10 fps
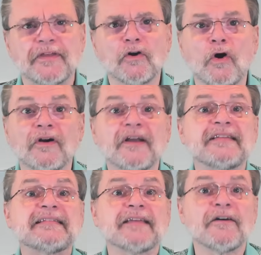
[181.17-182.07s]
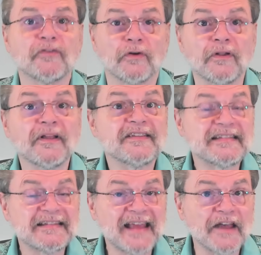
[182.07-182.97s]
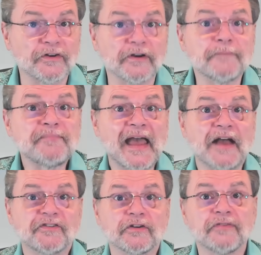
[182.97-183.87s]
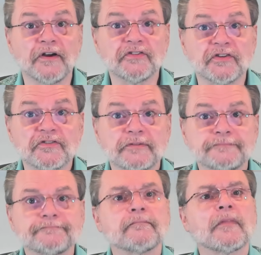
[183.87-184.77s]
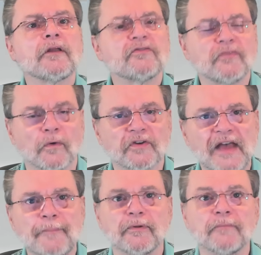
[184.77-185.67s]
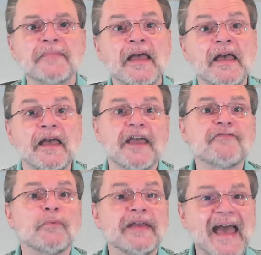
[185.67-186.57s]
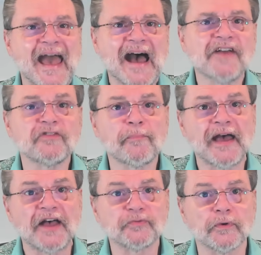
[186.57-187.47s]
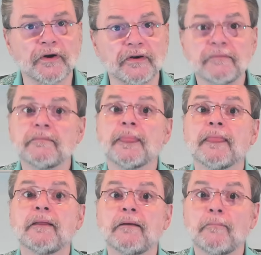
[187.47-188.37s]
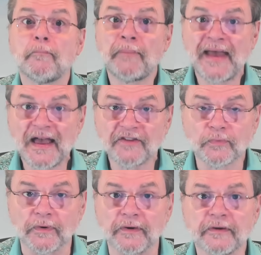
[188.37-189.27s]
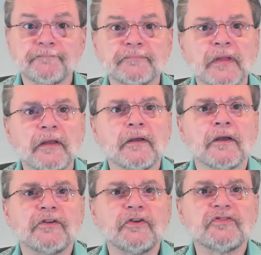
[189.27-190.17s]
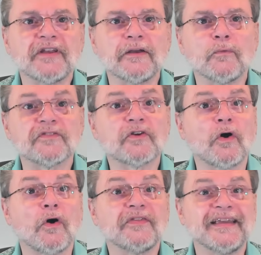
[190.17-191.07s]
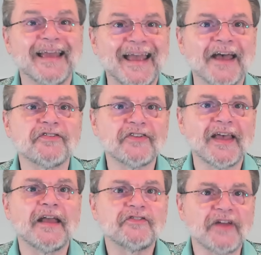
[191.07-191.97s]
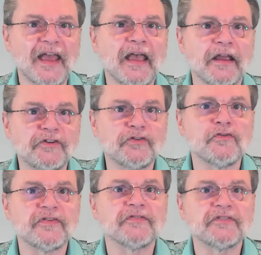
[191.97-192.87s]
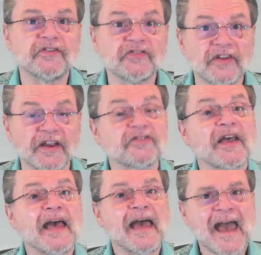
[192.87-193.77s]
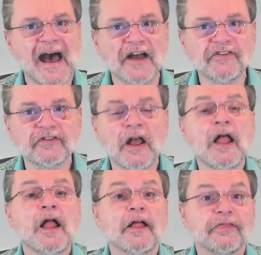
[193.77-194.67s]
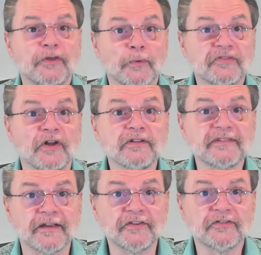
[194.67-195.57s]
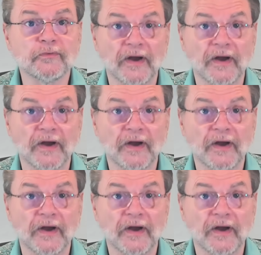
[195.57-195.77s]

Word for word: there are several standard hashing functions. For example, if we hash the password password using what's called the SHA-256 hash, the result is,